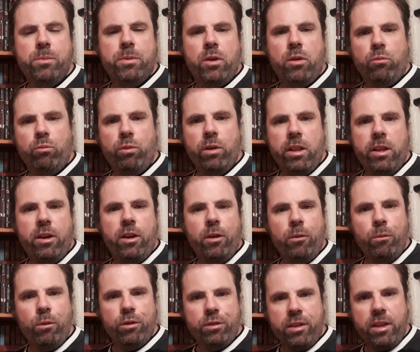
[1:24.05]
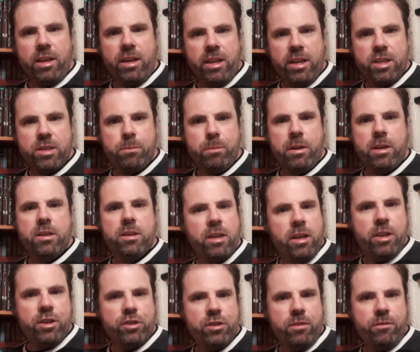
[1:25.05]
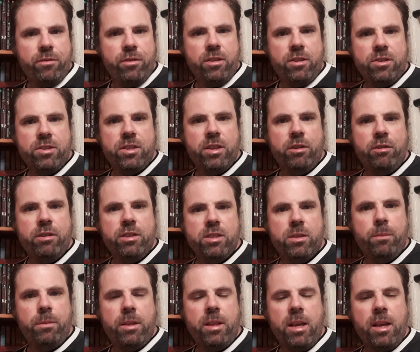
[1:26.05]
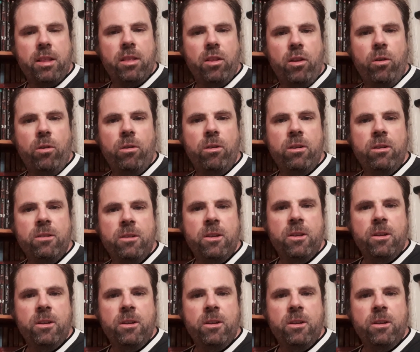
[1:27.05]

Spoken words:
but I really don't want that expectation for the series to be that long.